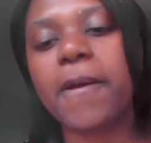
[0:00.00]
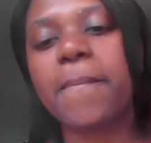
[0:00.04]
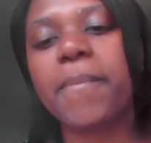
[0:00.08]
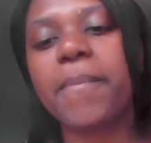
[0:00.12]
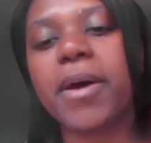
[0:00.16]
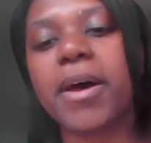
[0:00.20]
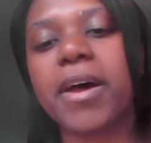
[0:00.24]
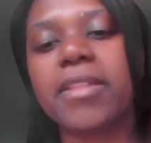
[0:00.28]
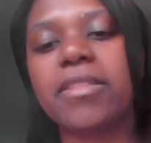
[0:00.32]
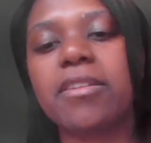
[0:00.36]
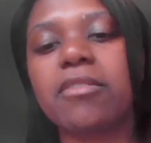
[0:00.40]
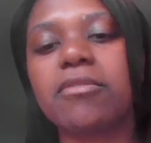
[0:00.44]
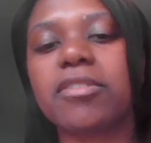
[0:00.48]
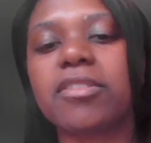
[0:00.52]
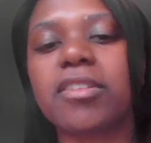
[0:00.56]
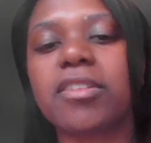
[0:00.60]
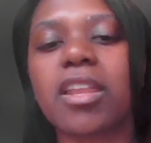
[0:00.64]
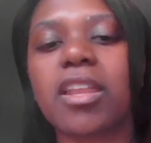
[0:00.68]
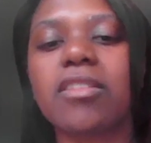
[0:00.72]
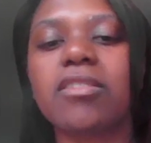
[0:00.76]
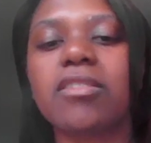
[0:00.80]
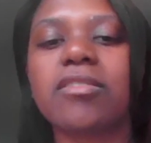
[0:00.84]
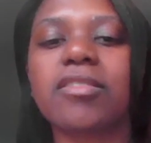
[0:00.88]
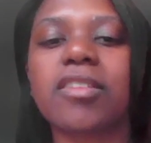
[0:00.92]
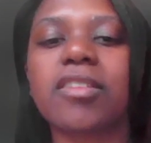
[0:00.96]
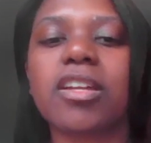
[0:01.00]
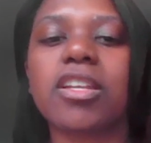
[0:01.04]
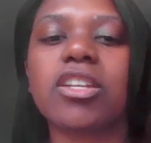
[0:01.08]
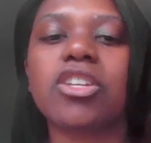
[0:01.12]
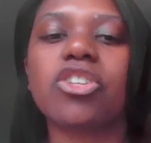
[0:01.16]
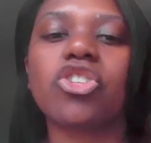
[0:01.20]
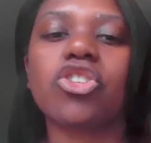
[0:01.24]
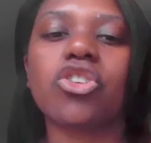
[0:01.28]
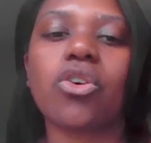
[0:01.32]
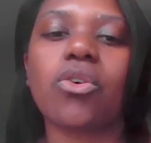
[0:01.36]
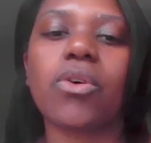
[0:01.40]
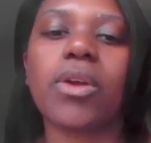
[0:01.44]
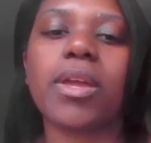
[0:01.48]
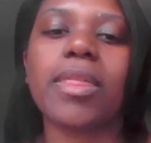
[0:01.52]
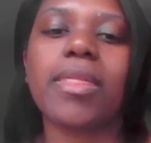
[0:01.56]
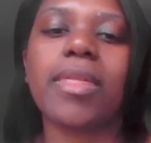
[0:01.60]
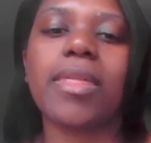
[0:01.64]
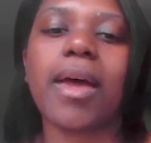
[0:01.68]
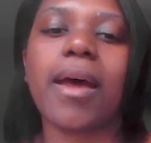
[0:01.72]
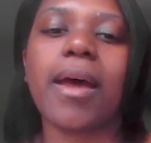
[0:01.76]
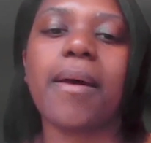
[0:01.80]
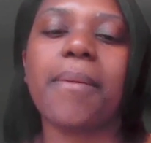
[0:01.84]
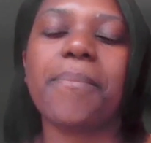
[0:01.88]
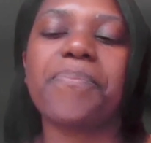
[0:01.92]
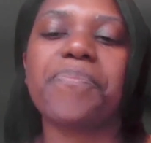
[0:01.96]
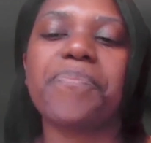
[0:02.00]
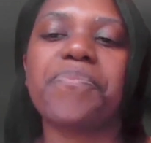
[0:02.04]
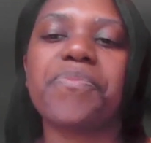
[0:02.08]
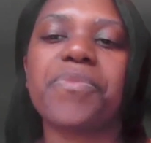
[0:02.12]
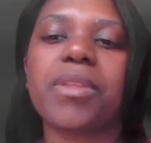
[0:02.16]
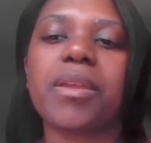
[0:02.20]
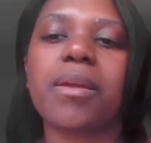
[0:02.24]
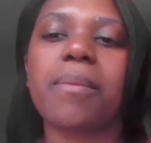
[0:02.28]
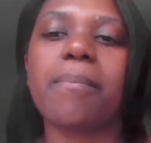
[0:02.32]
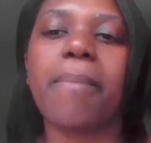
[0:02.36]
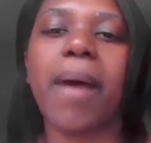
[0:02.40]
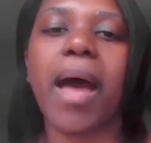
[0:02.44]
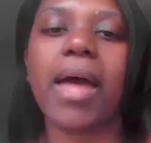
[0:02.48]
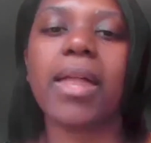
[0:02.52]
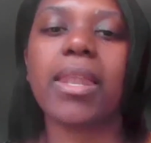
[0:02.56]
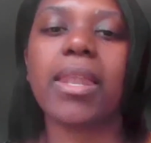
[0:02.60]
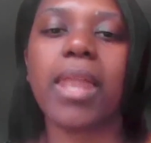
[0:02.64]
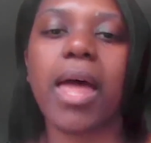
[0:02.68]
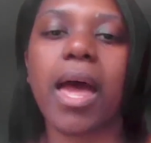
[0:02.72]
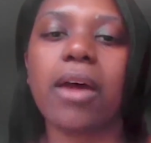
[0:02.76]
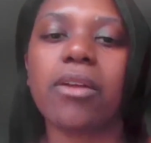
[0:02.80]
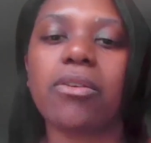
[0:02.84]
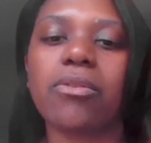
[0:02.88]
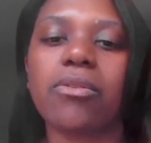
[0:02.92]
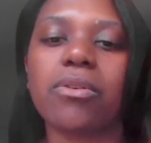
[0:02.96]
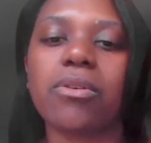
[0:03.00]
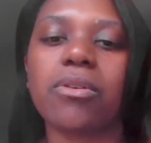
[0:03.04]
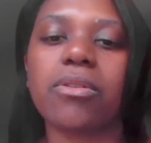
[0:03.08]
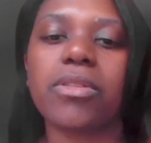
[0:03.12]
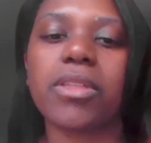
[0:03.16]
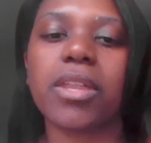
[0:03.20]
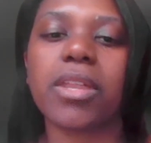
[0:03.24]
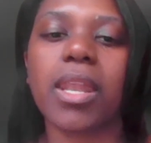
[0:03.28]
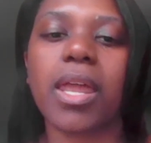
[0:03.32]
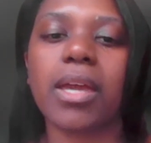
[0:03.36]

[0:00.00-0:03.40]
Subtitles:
But there was another study showing that bilateral